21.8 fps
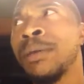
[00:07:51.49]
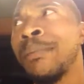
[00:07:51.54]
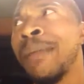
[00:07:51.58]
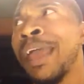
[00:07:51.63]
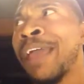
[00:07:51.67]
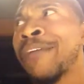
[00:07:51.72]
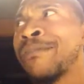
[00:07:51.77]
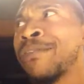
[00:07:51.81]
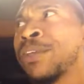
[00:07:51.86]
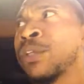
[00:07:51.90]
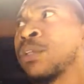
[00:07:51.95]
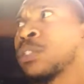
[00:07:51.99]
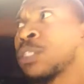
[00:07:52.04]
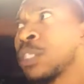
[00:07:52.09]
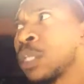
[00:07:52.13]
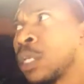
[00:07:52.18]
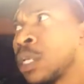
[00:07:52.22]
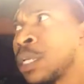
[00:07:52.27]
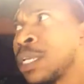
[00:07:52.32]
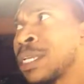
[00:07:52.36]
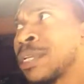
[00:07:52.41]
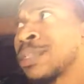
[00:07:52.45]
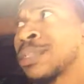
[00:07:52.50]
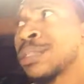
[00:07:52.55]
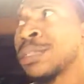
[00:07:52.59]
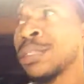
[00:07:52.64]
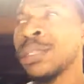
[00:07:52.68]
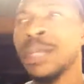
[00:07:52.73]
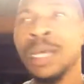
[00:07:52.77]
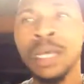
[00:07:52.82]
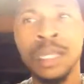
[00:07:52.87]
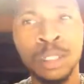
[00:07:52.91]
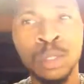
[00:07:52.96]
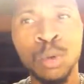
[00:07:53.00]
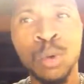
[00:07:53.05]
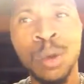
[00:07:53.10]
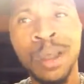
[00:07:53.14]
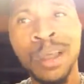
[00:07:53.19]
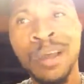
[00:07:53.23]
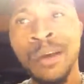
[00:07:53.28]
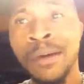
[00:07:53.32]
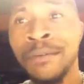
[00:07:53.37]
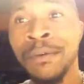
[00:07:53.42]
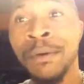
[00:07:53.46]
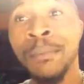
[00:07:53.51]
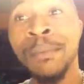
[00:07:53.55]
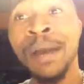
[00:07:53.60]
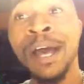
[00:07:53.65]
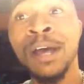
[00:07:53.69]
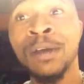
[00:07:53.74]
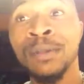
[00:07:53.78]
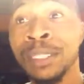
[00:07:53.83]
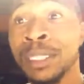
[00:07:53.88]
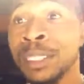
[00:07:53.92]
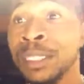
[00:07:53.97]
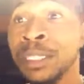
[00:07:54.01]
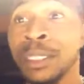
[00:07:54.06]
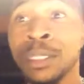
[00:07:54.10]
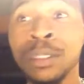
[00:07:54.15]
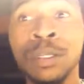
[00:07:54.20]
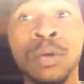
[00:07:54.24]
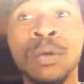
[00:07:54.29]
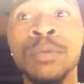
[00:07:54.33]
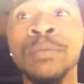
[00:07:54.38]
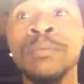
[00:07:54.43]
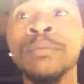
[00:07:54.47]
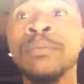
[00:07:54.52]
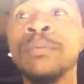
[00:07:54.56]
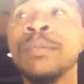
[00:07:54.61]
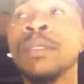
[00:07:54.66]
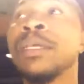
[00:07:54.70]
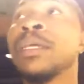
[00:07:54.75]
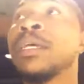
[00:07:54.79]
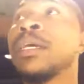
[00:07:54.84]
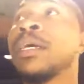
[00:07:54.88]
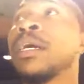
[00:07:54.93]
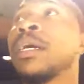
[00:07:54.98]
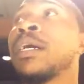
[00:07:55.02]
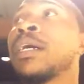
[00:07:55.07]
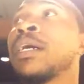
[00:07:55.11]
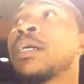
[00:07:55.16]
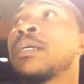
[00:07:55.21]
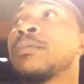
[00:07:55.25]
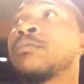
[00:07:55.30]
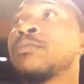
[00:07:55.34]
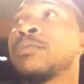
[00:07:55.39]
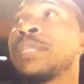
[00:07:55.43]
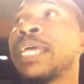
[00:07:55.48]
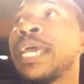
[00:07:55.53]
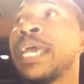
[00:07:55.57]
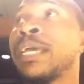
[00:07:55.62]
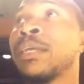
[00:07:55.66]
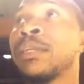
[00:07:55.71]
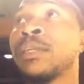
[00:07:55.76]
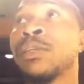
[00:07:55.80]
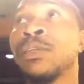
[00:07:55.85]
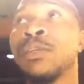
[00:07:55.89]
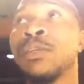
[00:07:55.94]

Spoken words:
Matthew's 12 about the,